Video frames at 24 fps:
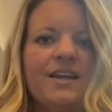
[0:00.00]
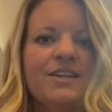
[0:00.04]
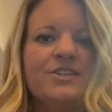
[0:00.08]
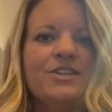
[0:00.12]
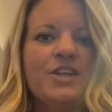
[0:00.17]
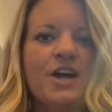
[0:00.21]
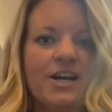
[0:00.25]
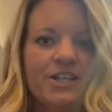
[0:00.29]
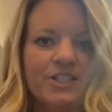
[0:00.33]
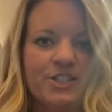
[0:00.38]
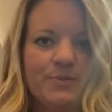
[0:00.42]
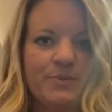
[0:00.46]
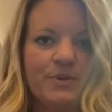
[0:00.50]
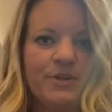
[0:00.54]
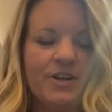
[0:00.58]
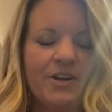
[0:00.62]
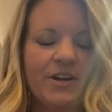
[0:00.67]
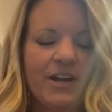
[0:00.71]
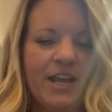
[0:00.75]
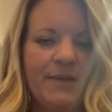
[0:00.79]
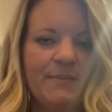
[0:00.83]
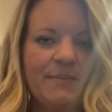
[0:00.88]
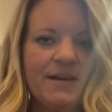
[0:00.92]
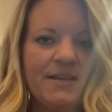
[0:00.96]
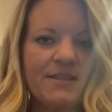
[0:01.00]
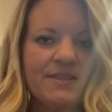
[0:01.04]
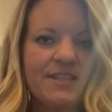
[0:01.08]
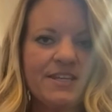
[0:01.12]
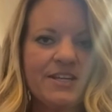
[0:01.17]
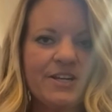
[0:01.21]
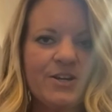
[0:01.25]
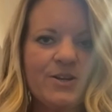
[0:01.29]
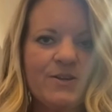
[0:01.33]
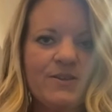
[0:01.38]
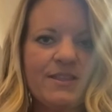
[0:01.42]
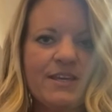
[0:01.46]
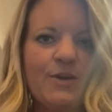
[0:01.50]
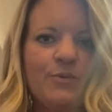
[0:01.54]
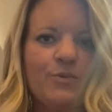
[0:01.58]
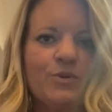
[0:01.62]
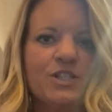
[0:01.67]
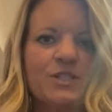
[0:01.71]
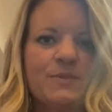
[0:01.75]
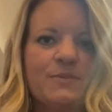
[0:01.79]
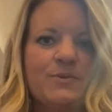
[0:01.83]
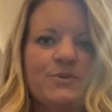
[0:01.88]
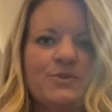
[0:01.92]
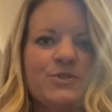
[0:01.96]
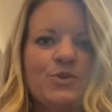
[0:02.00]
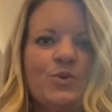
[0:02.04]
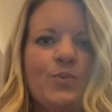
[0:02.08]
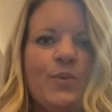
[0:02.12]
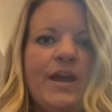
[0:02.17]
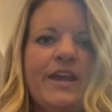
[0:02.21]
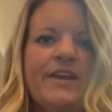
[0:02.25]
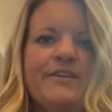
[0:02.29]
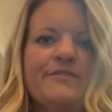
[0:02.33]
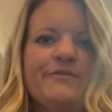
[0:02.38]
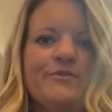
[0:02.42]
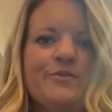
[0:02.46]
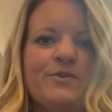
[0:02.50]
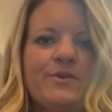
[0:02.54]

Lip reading: not to put our name out there, that we're supposed to wait